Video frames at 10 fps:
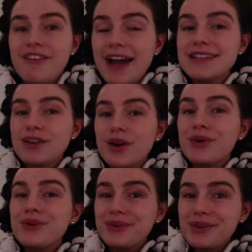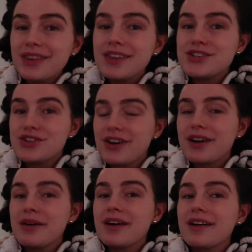Right, so I ordered the
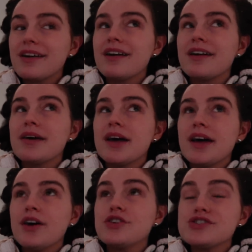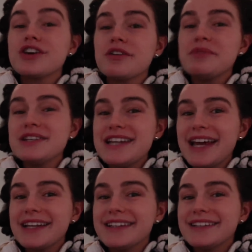chocolate, uh, hot chocolate
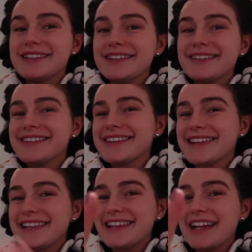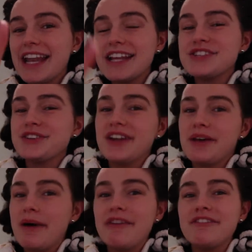machine. I literally ordered it
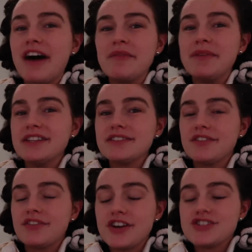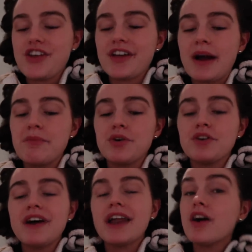about five minutes after I shut the camera
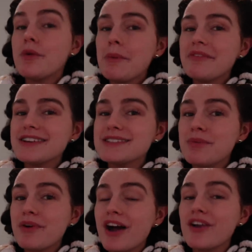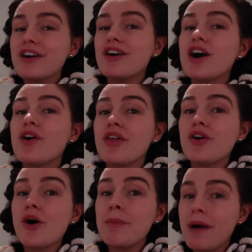off. And I can't remember if I said what colour I got. I got the
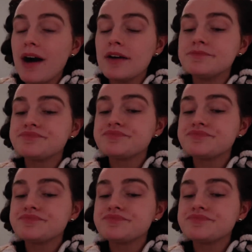copper.